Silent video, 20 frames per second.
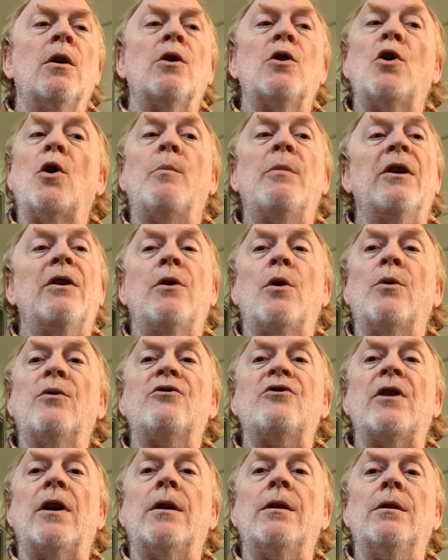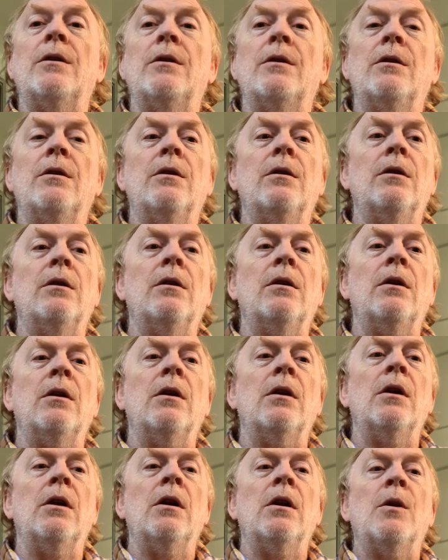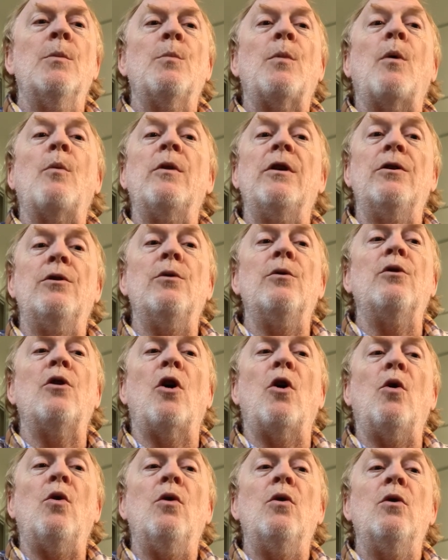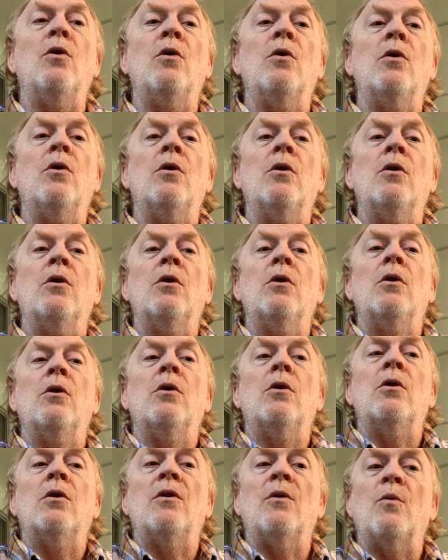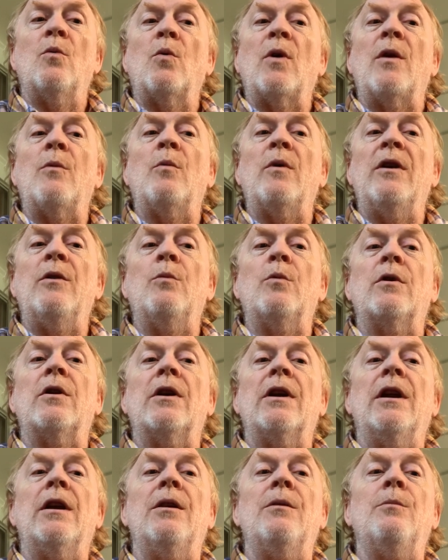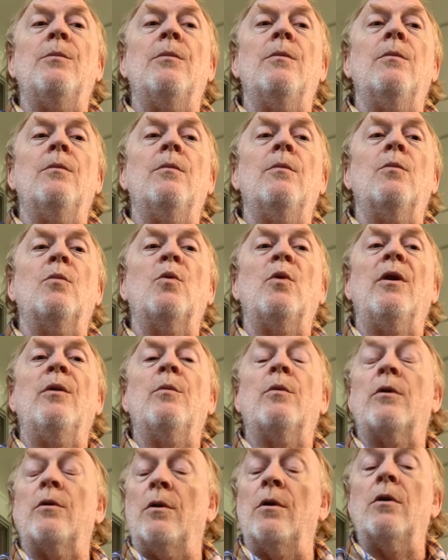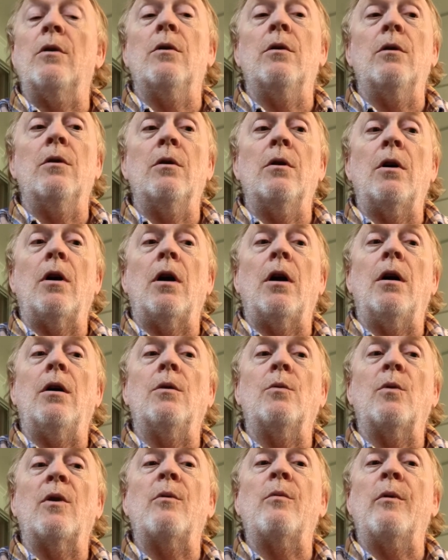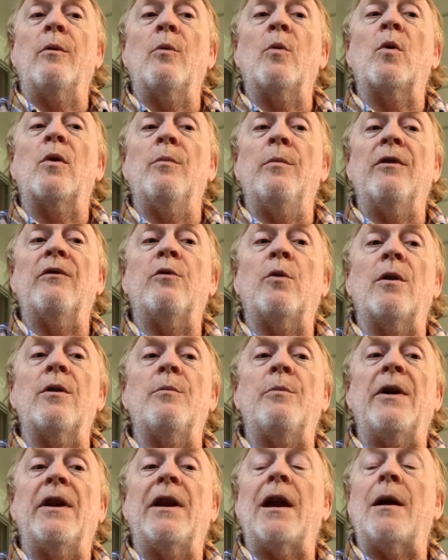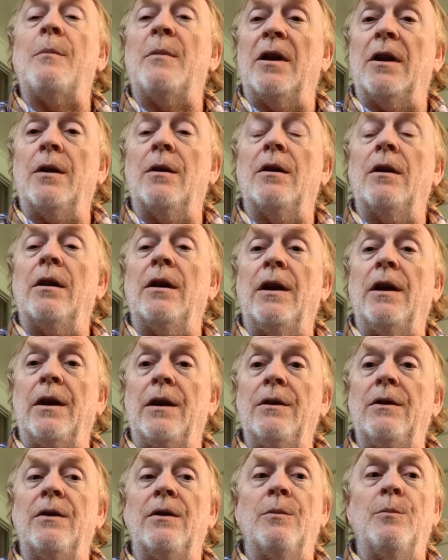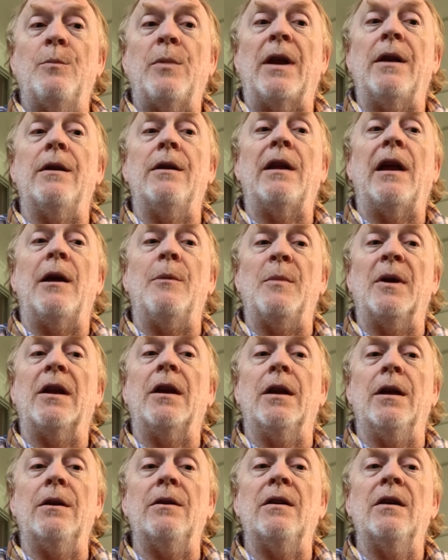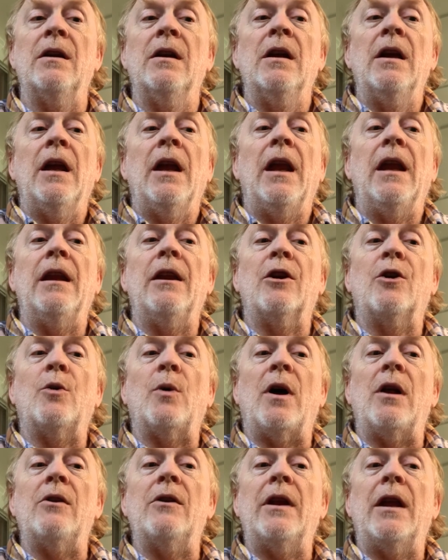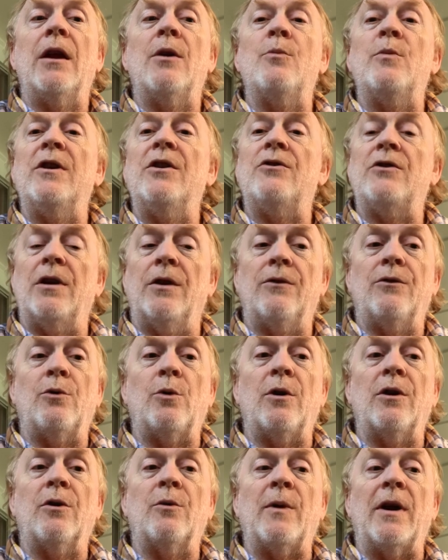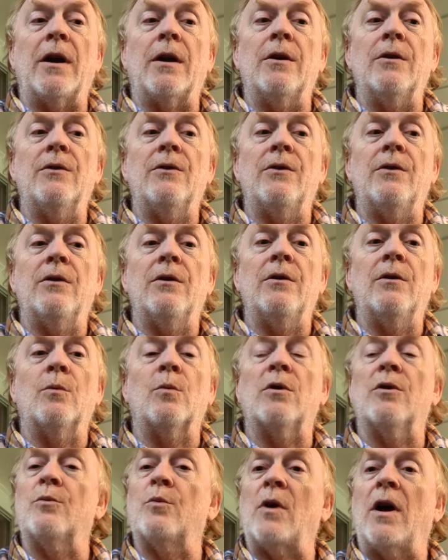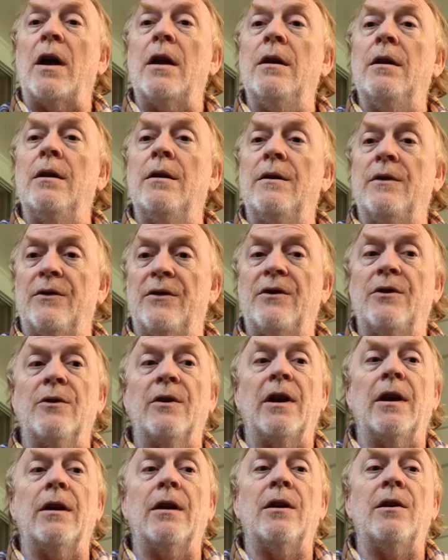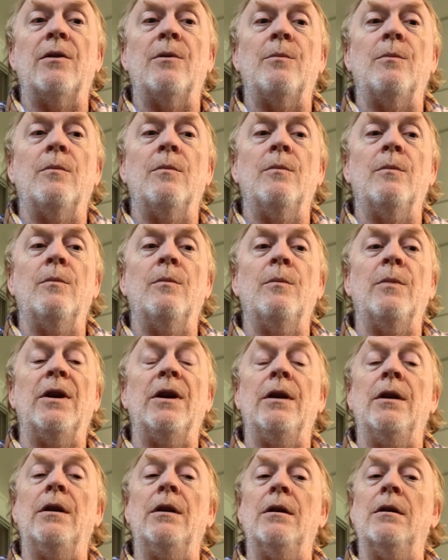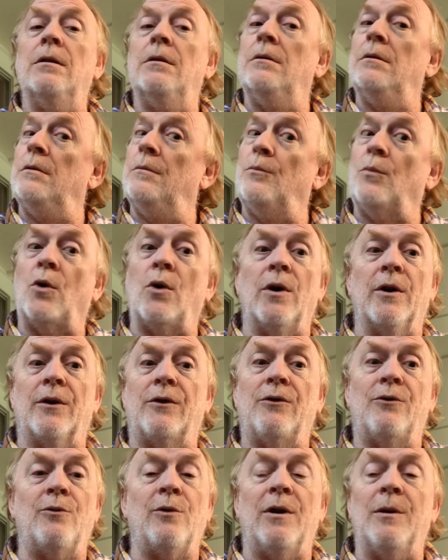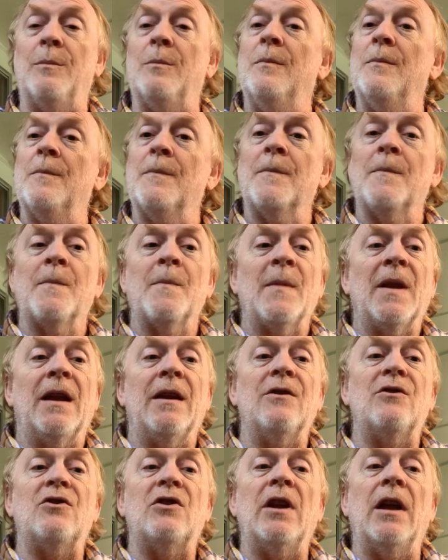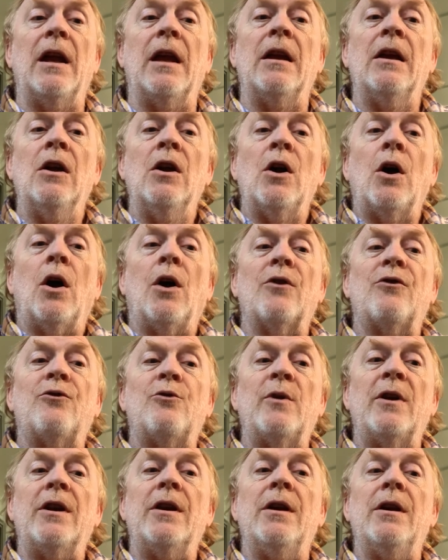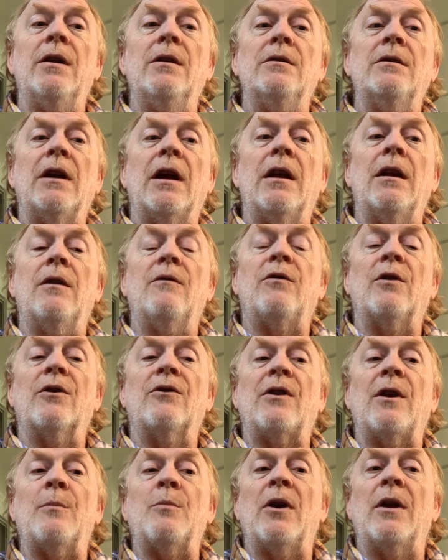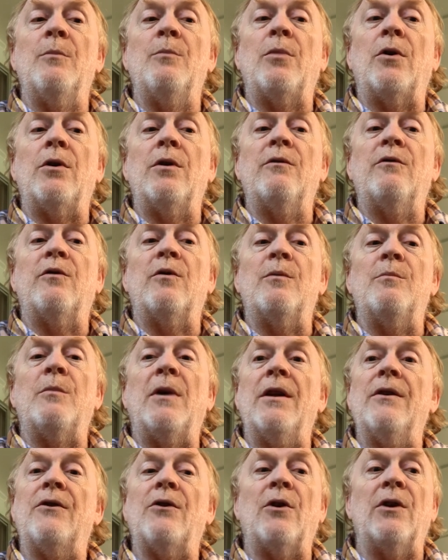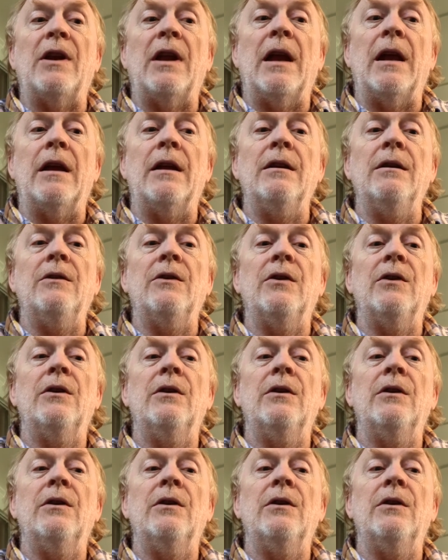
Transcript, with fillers: Nobody knows yet. But we do know when we were hit, we were uh, where we were before the pandemic hit, pandemic hit, inequality had reached historic records worldwide. They're still getting to be more extreme each day. Australia, eh, for example, had burned for months on end.